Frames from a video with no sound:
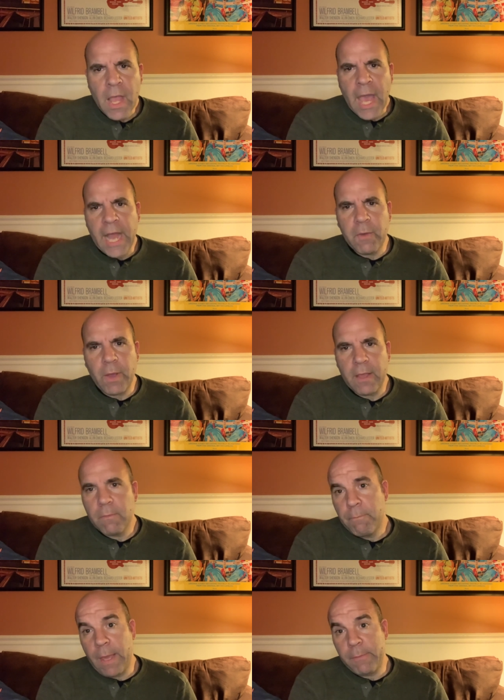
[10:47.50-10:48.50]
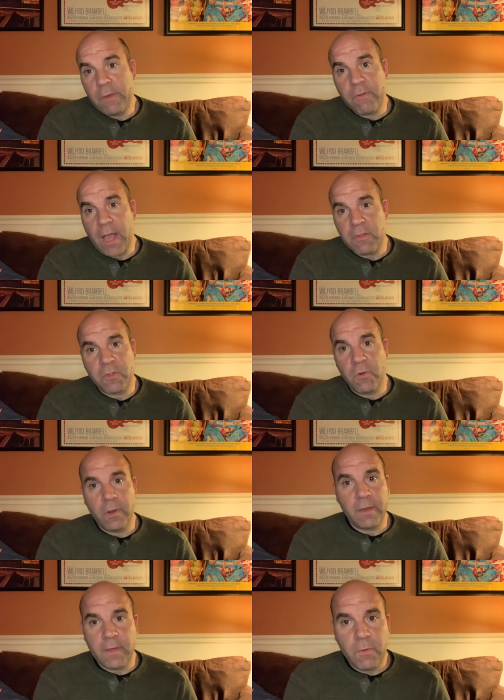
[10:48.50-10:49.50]
anyway, maybe you've got
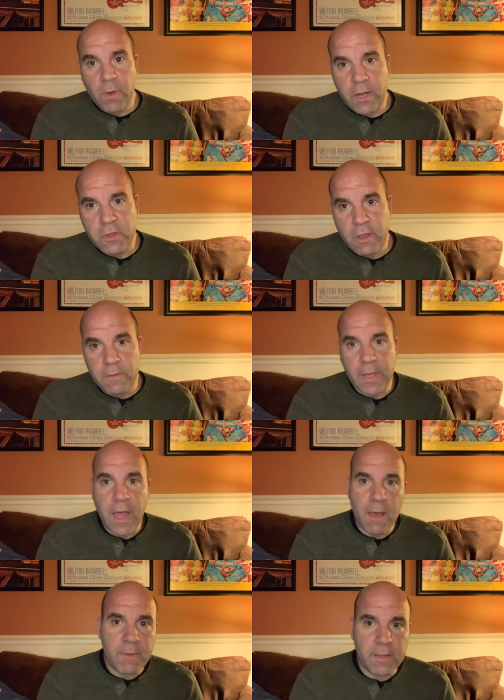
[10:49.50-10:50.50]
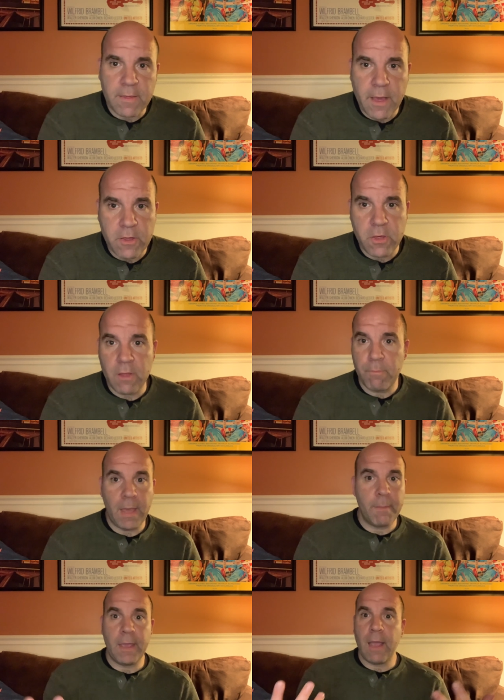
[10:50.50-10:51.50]
stories that you want to share in the comment section.
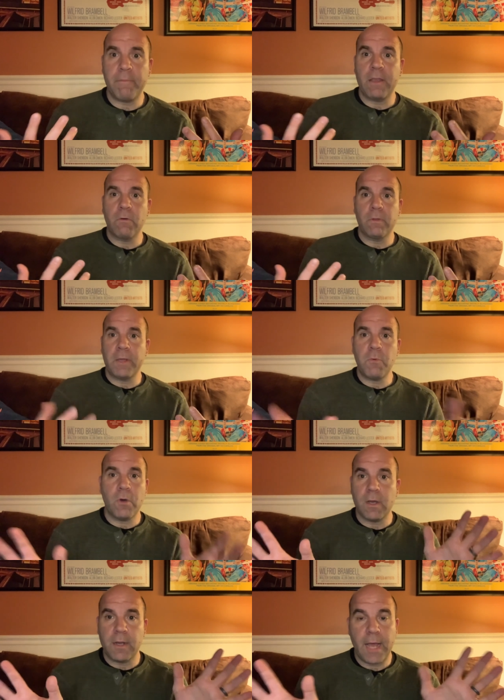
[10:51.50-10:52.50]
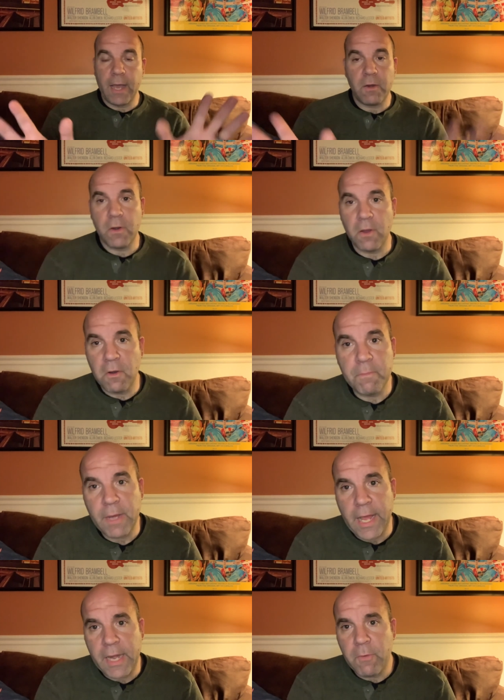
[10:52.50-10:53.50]
Maybe I'm the only one. I don't know. But
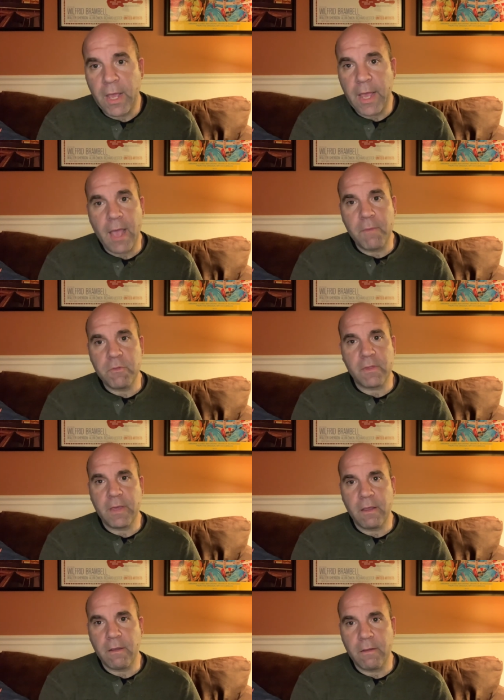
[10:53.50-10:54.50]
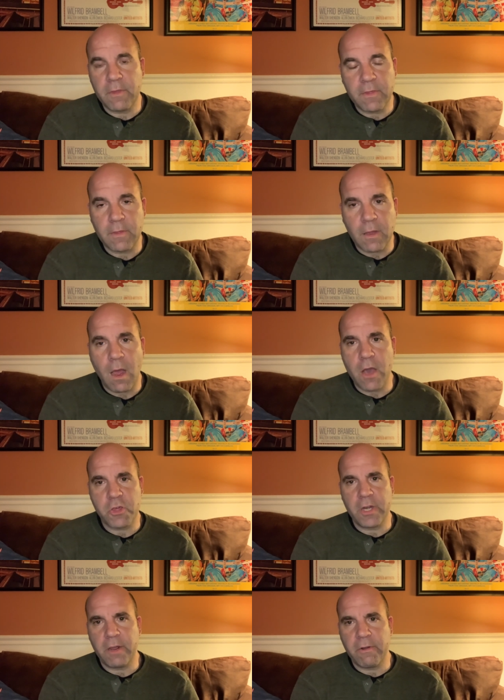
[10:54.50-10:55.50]
anyway, I'm just here. This is a
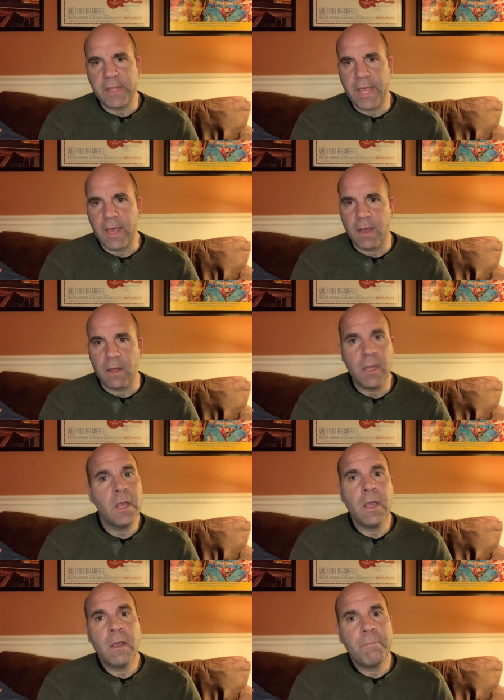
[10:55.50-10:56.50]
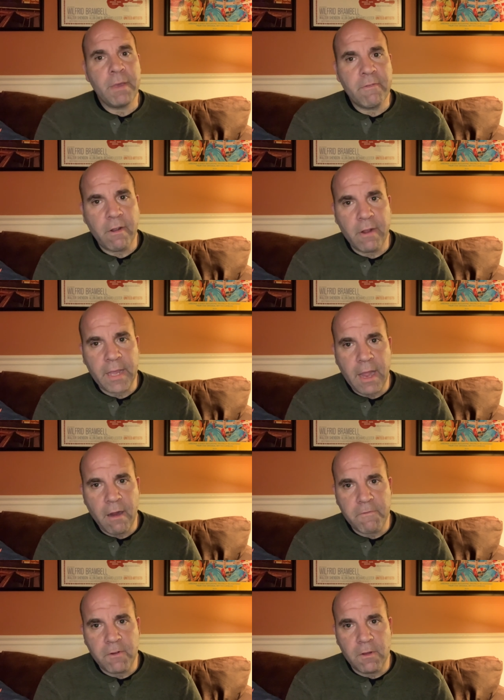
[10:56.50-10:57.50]
cautionary tale. Be very
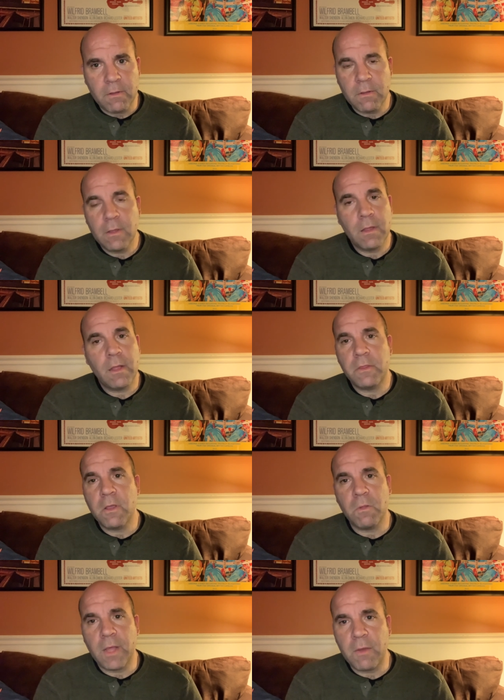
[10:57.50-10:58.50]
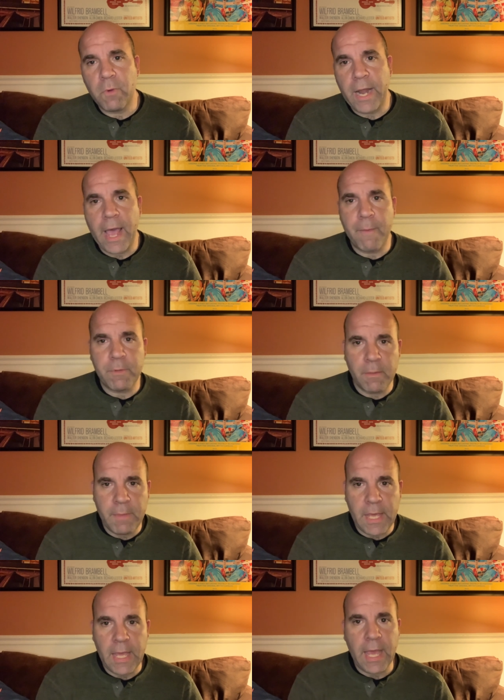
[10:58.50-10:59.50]
careful. Don't let what happened to
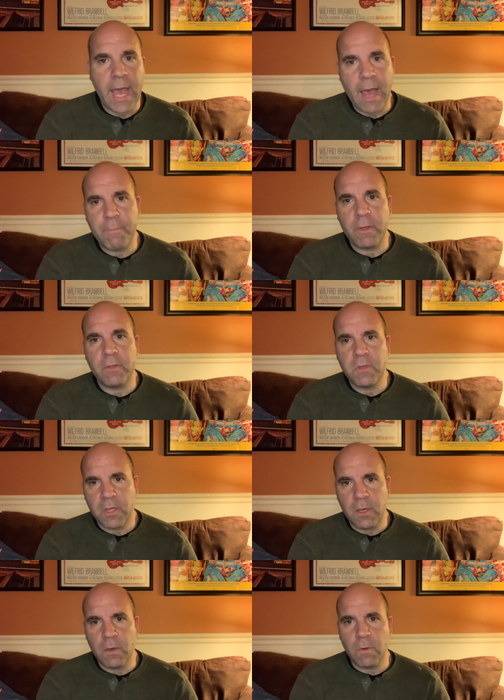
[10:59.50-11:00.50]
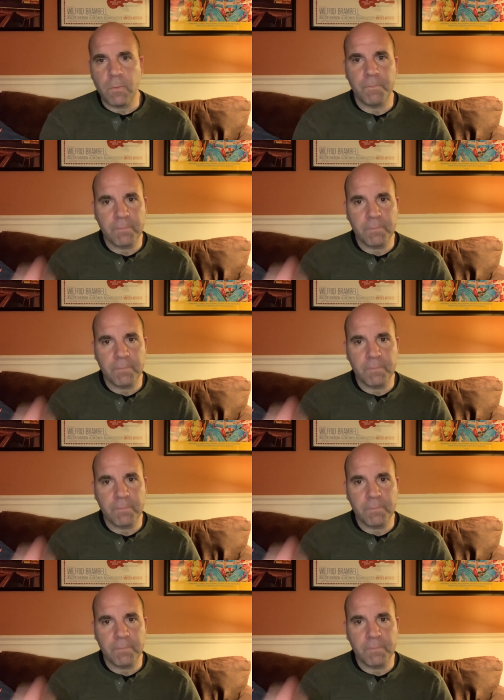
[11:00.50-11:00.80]
me happen to you.